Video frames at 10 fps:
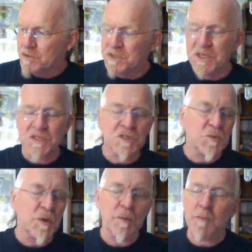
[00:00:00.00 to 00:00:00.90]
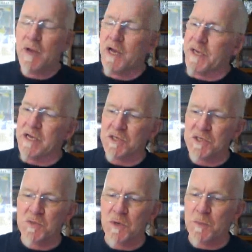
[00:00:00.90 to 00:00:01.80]
decisions will have been made,
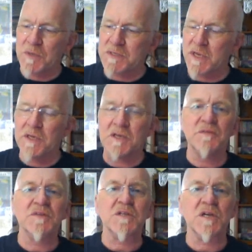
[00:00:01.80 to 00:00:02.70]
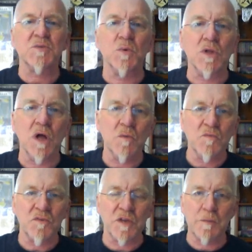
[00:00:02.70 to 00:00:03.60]
actions will have been taken, and the dust will
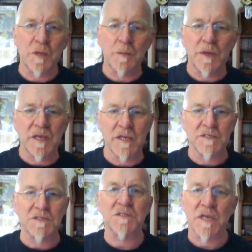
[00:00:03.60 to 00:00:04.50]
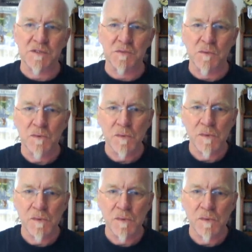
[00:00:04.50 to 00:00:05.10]
hopefully be beginning to settle.